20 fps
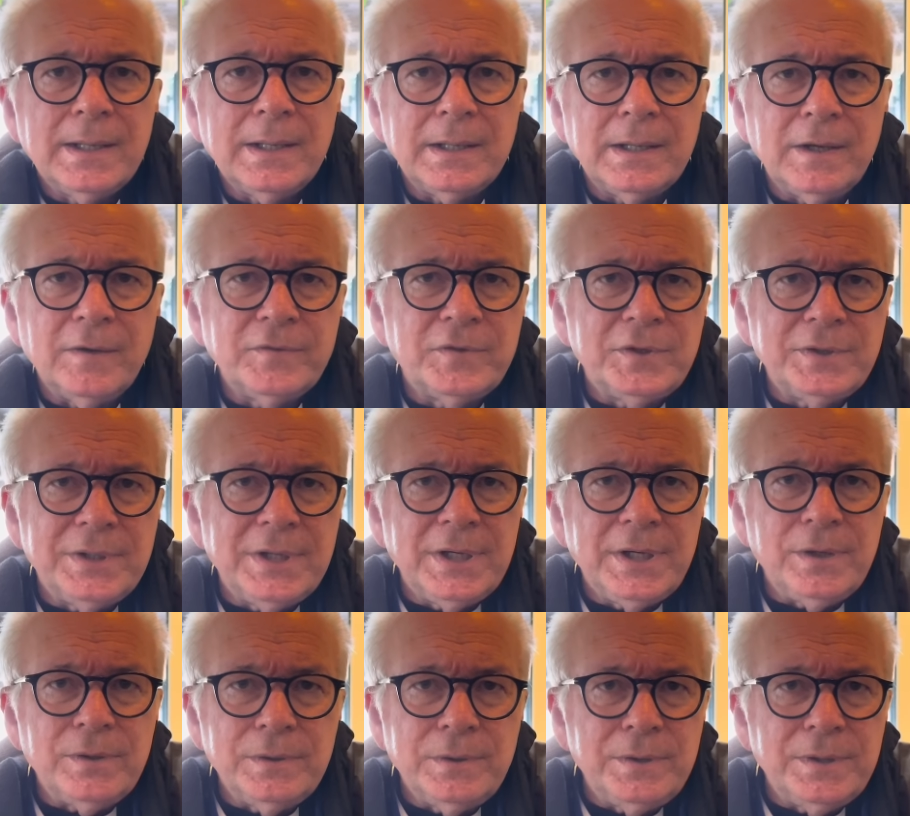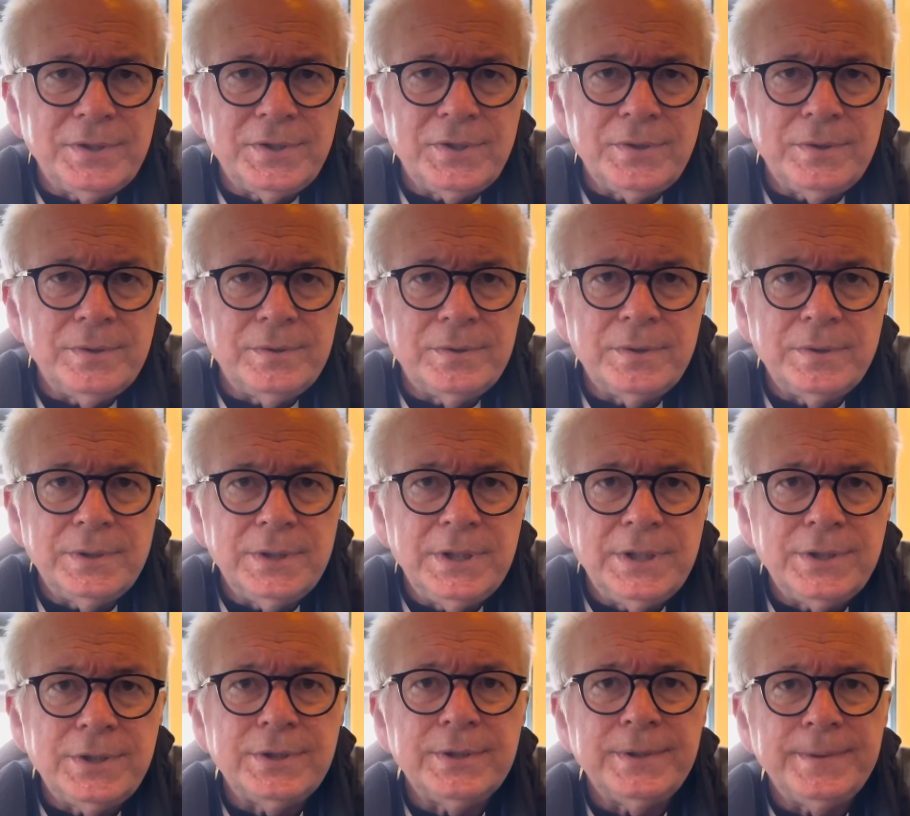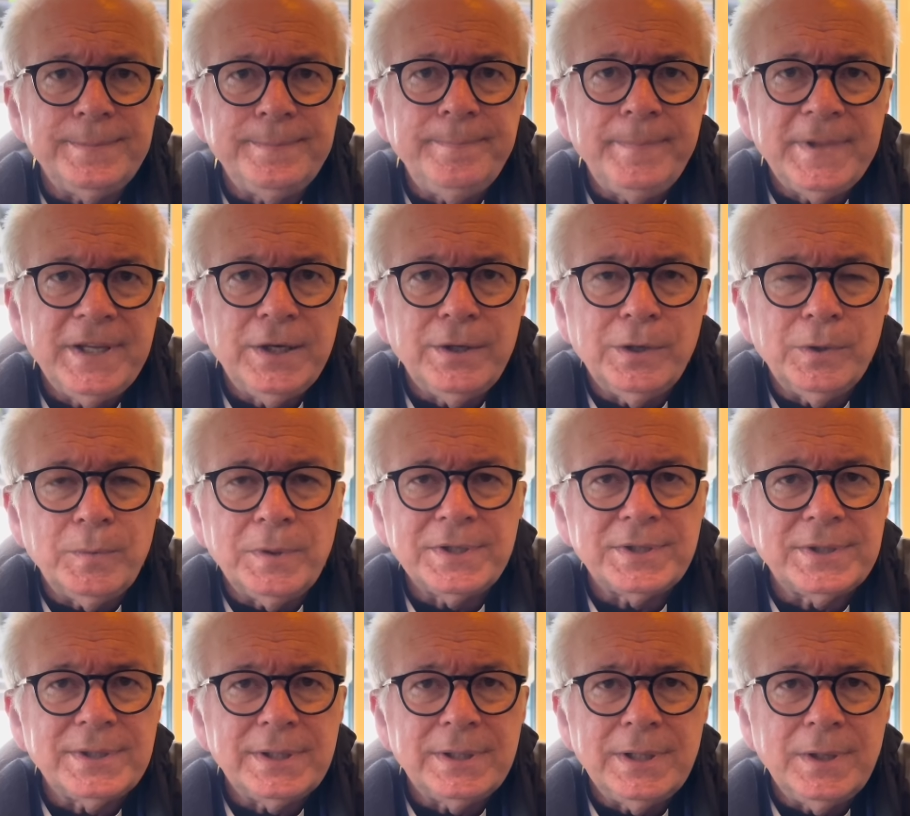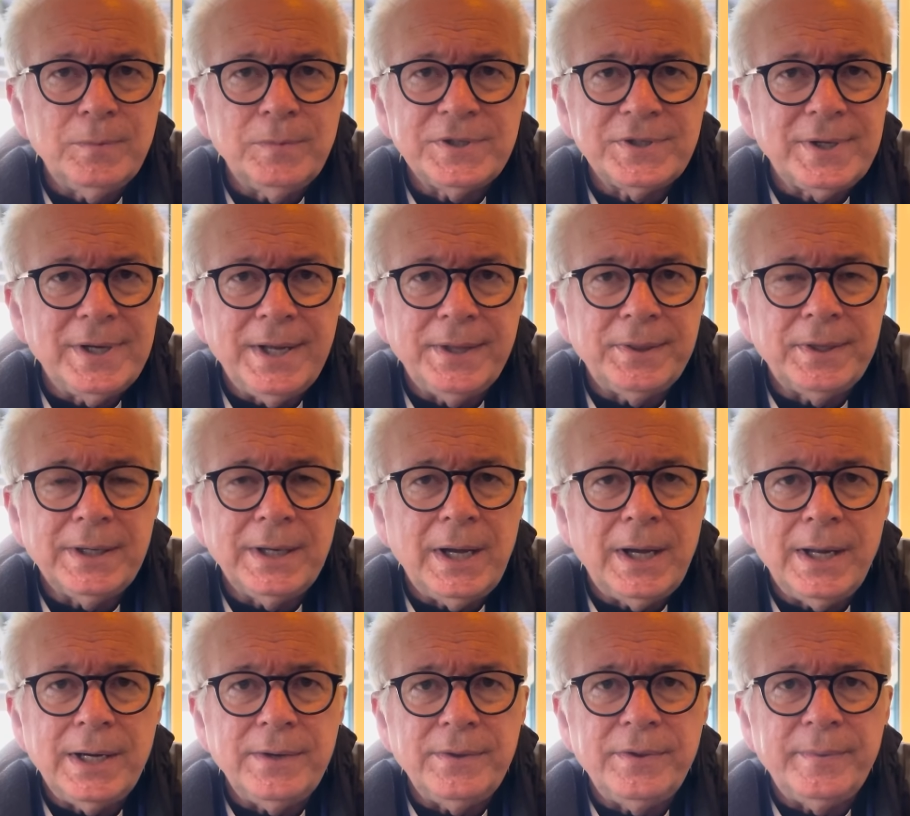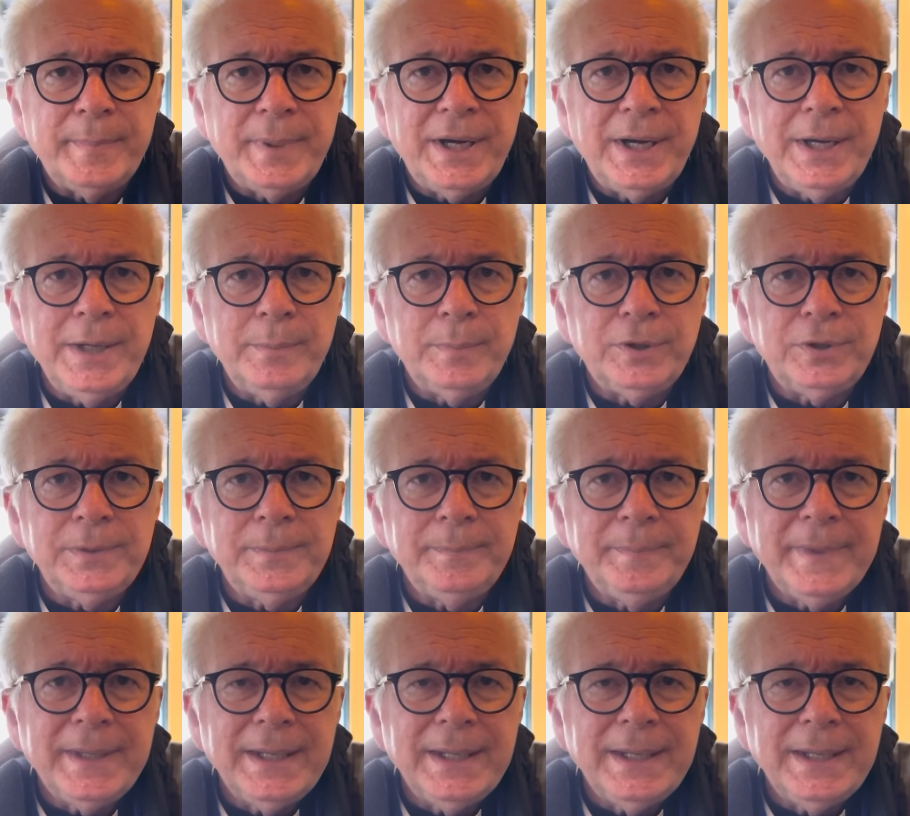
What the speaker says: of Judeo-Christian tradition. You know, it was not the God of the Bible.